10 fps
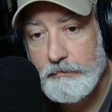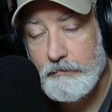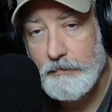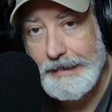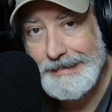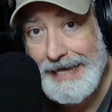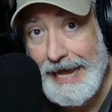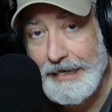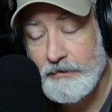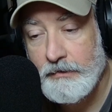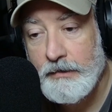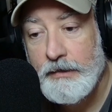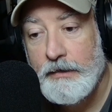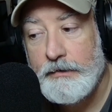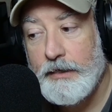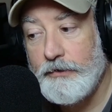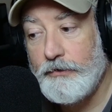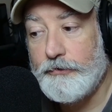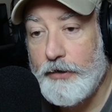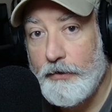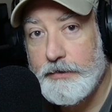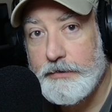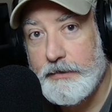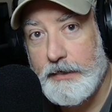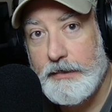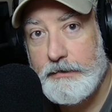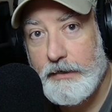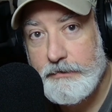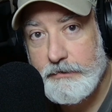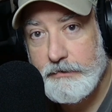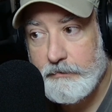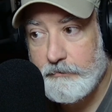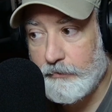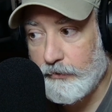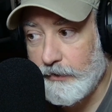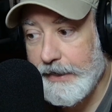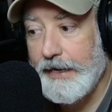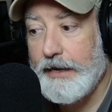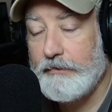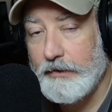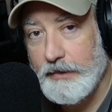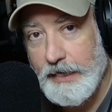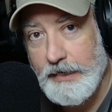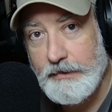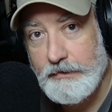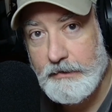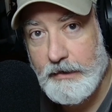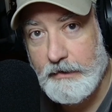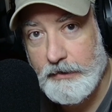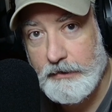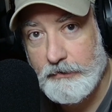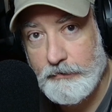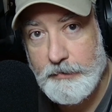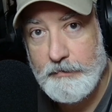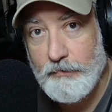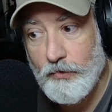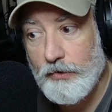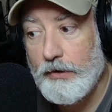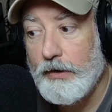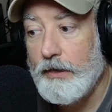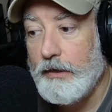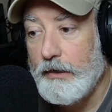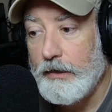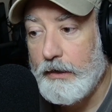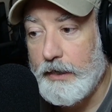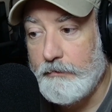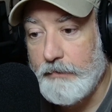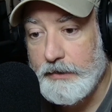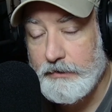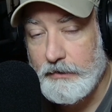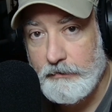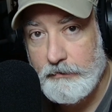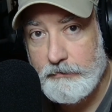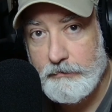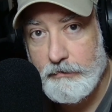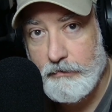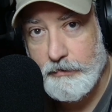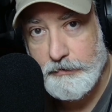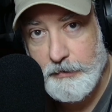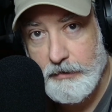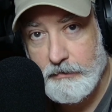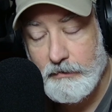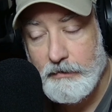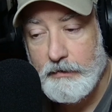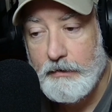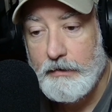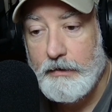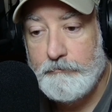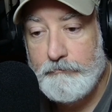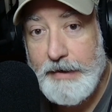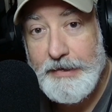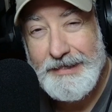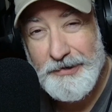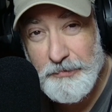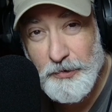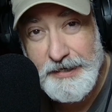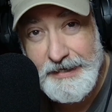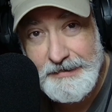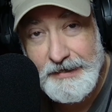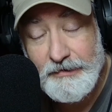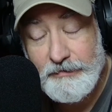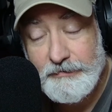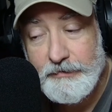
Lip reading: like that, then you'll notice that it does bring out the end of it a little bit more. It makes it a little crispier, maybe a little more detailed,